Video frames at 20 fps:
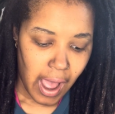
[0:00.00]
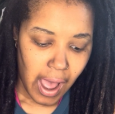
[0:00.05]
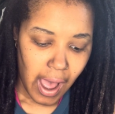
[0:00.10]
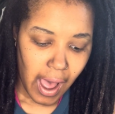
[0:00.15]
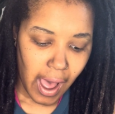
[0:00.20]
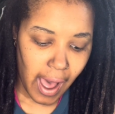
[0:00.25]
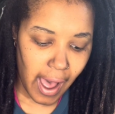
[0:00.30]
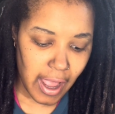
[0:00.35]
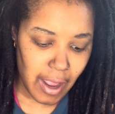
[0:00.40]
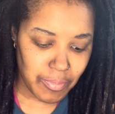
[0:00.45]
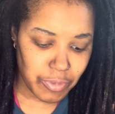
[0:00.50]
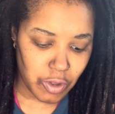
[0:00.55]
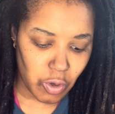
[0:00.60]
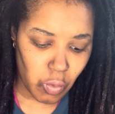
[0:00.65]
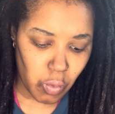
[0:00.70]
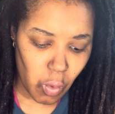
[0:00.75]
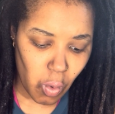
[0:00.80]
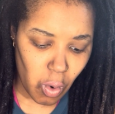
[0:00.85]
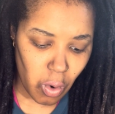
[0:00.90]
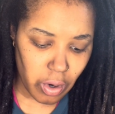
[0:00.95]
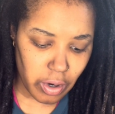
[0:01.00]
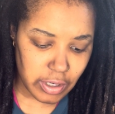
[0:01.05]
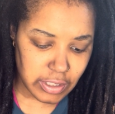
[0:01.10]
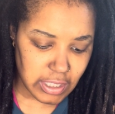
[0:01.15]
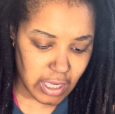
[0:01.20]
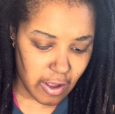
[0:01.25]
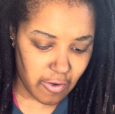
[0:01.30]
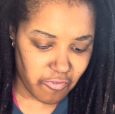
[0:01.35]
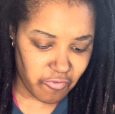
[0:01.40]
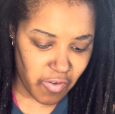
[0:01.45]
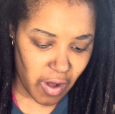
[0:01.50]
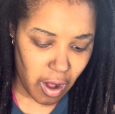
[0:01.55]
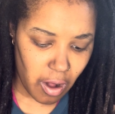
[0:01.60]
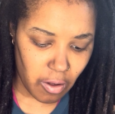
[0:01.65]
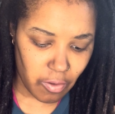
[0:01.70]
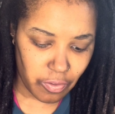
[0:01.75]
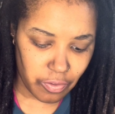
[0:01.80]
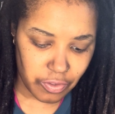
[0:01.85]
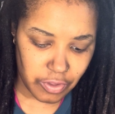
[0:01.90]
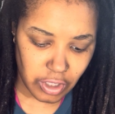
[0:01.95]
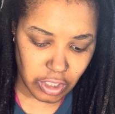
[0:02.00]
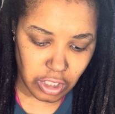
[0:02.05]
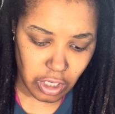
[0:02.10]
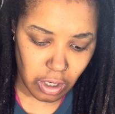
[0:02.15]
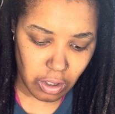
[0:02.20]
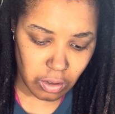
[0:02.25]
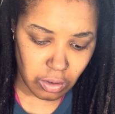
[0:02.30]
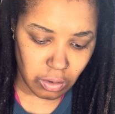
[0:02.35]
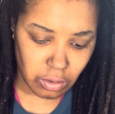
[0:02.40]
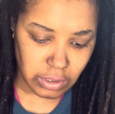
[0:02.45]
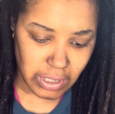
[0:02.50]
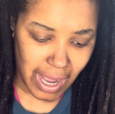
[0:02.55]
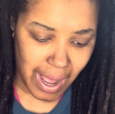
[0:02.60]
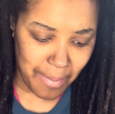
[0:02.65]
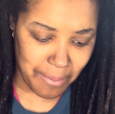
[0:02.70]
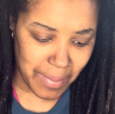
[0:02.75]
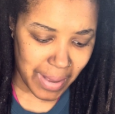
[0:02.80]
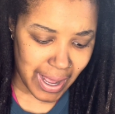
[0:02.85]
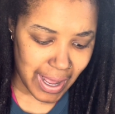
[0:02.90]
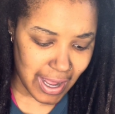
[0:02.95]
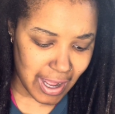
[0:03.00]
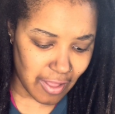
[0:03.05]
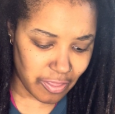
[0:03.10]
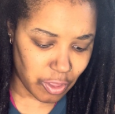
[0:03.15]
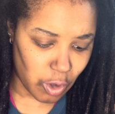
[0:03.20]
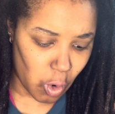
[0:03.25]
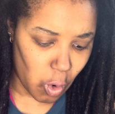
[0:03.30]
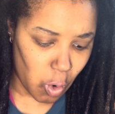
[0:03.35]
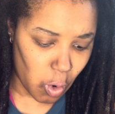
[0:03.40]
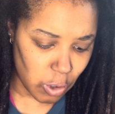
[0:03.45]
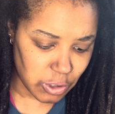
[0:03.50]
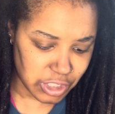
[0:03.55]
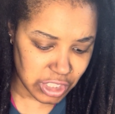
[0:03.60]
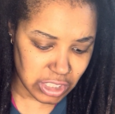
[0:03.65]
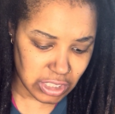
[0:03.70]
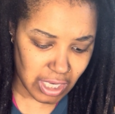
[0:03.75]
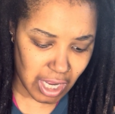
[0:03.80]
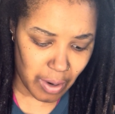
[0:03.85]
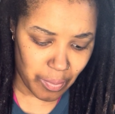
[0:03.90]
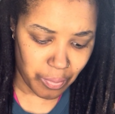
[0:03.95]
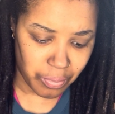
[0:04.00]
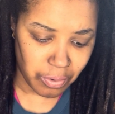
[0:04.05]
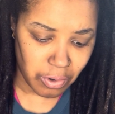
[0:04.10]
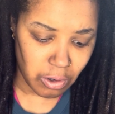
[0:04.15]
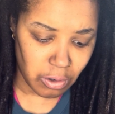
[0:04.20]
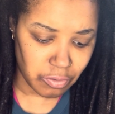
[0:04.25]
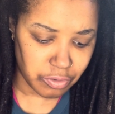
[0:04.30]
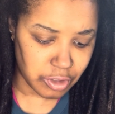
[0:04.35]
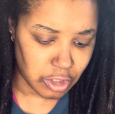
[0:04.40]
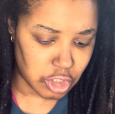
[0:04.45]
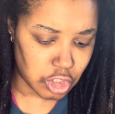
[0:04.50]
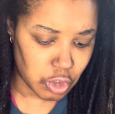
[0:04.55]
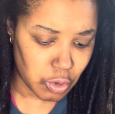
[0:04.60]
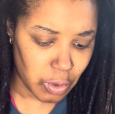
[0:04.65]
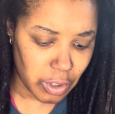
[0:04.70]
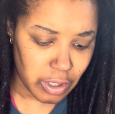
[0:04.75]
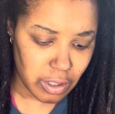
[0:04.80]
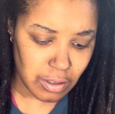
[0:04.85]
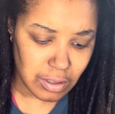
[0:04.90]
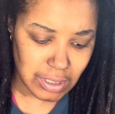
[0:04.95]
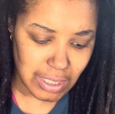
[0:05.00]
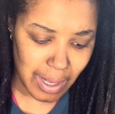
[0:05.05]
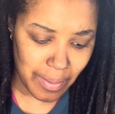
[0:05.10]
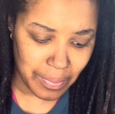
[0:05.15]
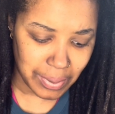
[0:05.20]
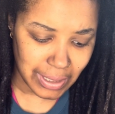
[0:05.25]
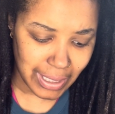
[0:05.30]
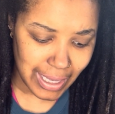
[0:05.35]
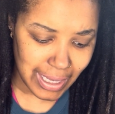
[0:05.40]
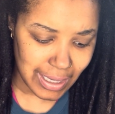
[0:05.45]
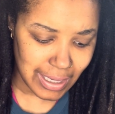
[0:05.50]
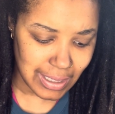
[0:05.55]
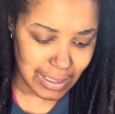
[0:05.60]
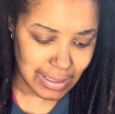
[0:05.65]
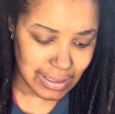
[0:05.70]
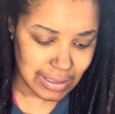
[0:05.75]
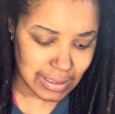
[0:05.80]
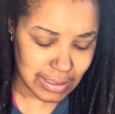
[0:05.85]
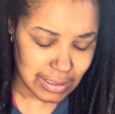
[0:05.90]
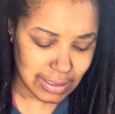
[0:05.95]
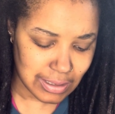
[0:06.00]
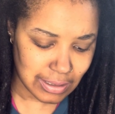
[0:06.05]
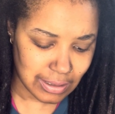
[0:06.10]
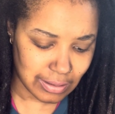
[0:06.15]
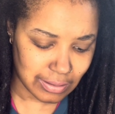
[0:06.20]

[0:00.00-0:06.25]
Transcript: I am the wars I fought, the gold I mined, the horses I broke, the trails I blazed.